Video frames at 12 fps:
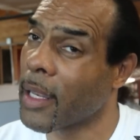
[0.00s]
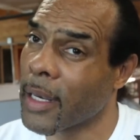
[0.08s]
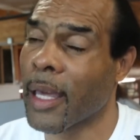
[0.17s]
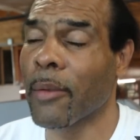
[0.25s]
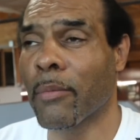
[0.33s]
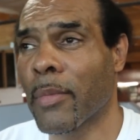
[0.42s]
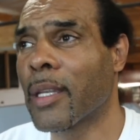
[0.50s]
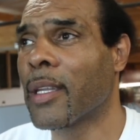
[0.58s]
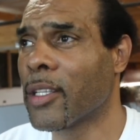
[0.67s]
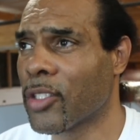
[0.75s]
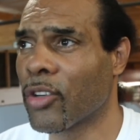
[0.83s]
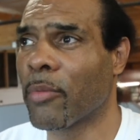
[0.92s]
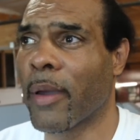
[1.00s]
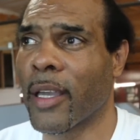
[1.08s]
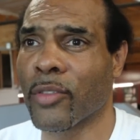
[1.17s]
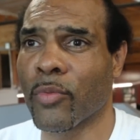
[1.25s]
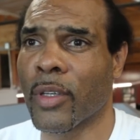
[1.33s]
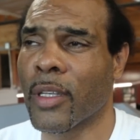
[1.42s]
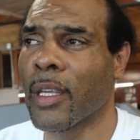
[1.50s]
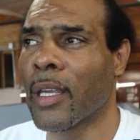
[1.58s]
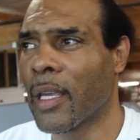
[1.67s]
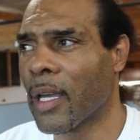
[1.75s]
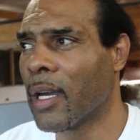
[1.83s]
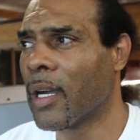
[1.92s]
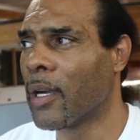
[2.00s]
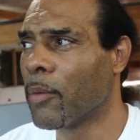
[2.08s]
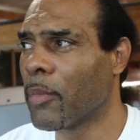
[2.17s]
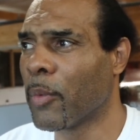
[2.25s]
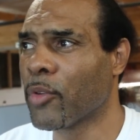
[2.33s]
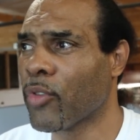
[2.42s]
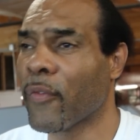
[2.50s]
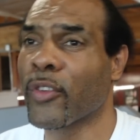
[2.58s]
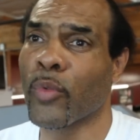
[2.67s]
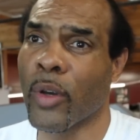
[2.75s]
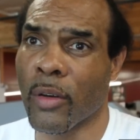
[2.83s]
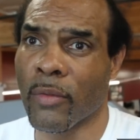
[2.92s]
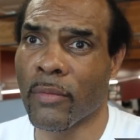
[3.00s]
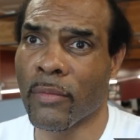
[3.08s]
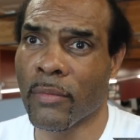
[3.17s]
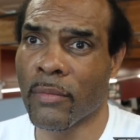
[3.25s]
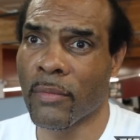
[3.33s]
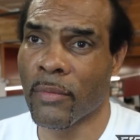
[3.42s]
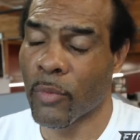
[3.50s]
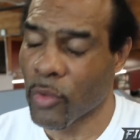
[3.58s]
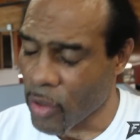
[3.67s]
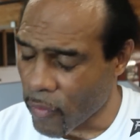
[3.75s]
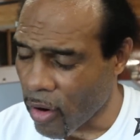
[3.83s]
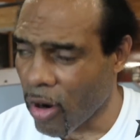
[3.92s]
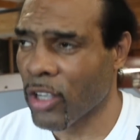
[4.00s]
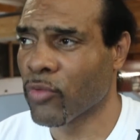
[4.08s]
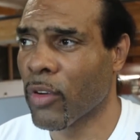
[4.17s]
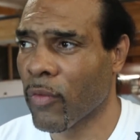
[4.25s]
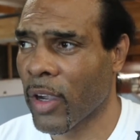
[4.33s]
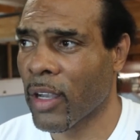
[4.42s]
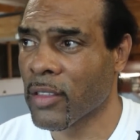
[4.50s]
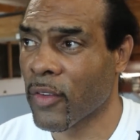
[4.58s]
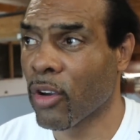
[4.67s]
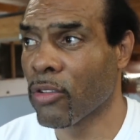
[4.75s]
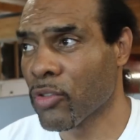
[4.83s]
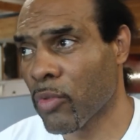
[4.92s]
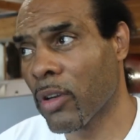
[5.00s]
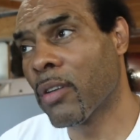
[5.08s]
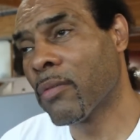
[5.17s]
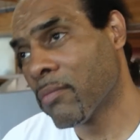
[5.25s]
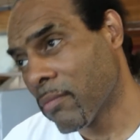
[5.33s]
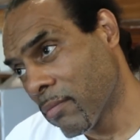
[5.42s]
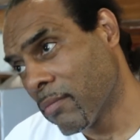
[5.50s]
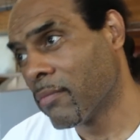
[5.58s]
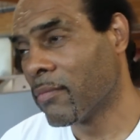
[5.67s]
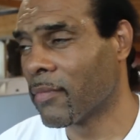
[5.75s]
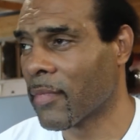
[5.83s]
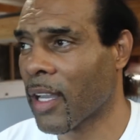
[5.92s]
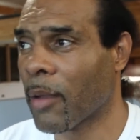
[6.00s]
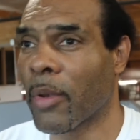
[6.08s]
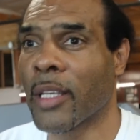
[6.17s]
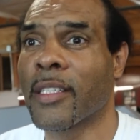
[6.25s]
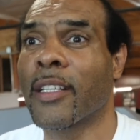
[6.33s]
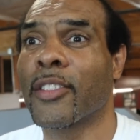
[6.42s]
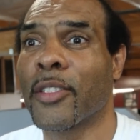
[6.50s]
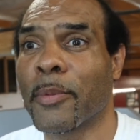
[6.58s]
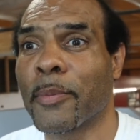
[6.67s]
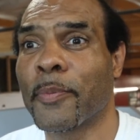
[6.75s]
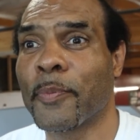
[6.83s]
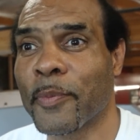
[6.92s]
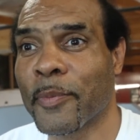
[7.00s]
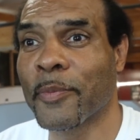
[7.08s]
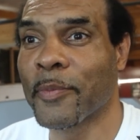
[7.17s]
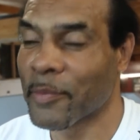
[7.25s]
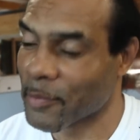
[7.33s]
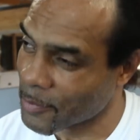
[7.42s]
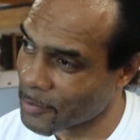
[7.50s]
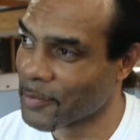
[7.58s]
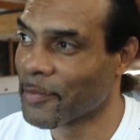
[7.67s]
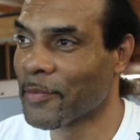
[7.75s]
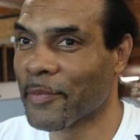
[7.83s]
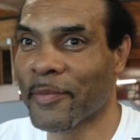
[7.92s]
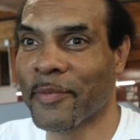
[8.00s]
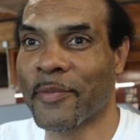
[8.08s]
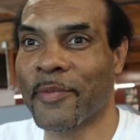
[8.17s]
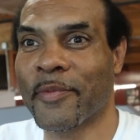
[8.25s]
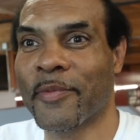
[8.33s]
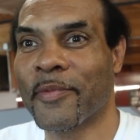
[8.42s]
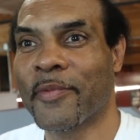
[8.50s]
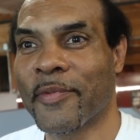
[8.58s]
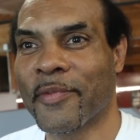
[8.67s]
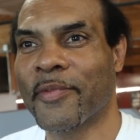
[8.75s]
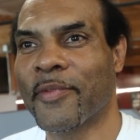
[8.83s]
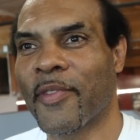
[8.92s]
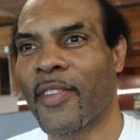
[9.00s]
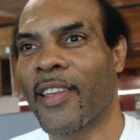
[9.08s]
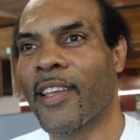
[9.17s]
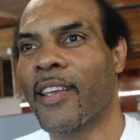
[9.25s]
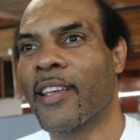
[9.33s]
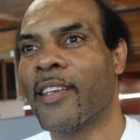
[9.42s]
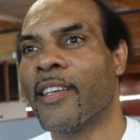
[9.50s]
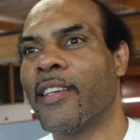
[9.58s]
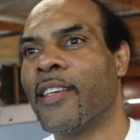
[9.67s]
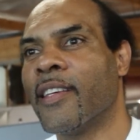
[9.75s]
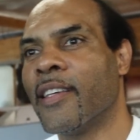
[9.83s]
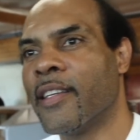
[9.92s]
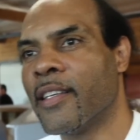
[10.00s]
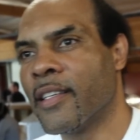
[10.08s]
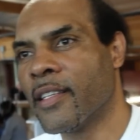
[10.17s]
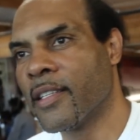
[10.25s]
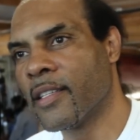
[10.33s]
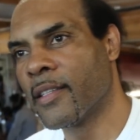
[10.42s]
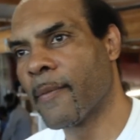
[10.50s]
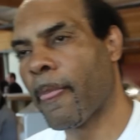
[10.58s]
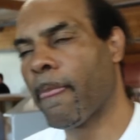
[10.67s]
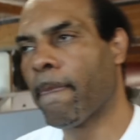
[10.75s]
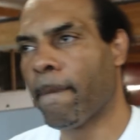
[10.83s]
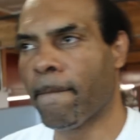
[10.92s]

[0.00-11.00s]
might not, but it should go past one. Uh, but we trained for twelve. We trained for hard twelve rounds. The road twelve. God bless Nadjib. Looking at Adonis Stevenson, mm.